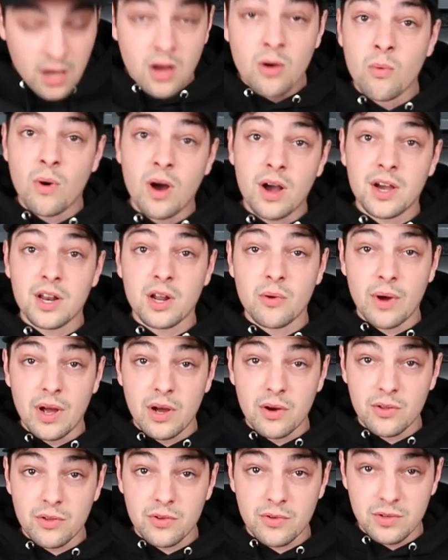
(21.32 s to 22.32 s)
working our
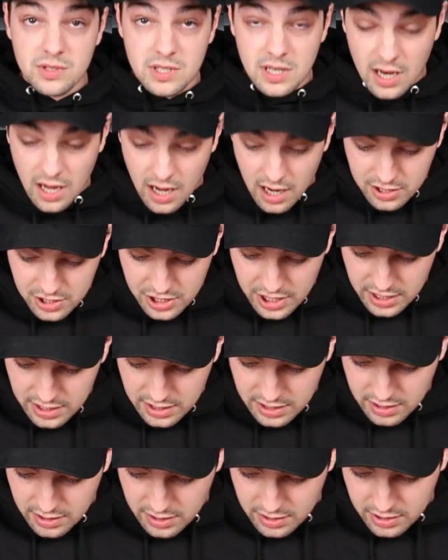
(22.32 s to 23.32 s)
way through to
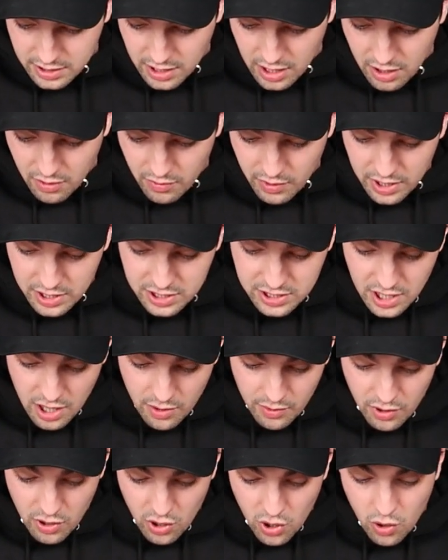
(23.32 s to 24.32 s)
largest. So we're going to start
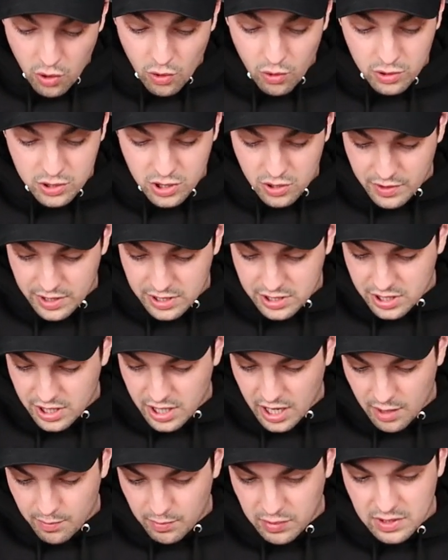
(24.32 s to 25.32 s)
with our 1/4 inch
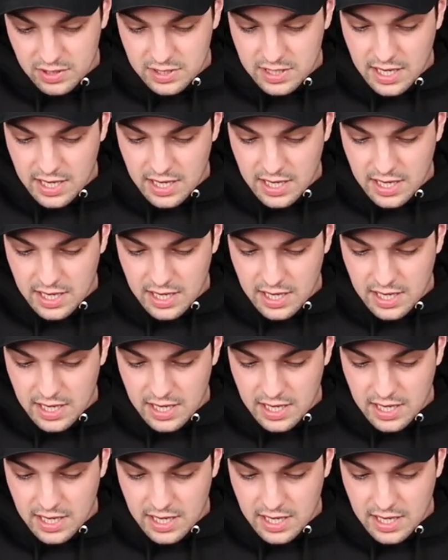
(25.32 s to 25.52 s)
couplers.